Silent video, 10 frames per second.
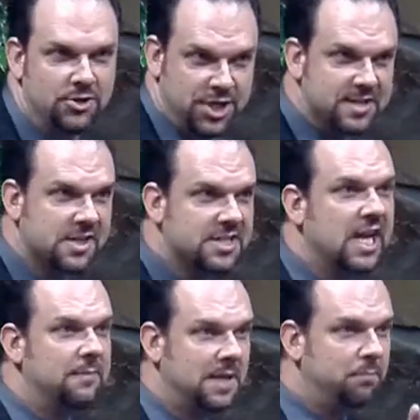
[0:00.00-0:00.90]
Jesus
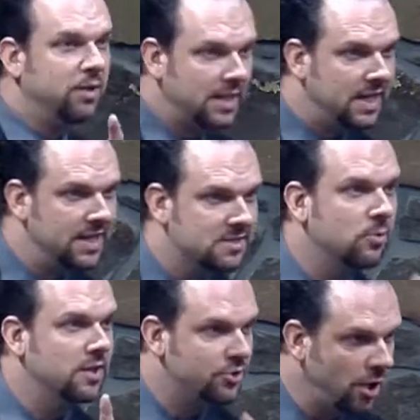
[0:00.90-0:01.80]
can be pleased
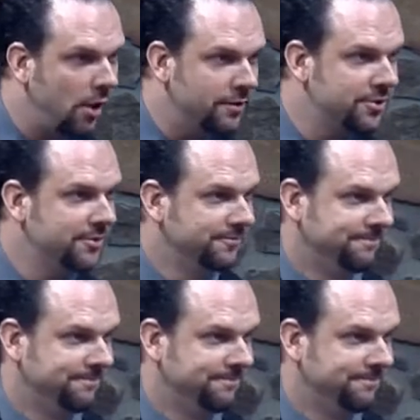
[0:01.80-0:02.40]
with a church.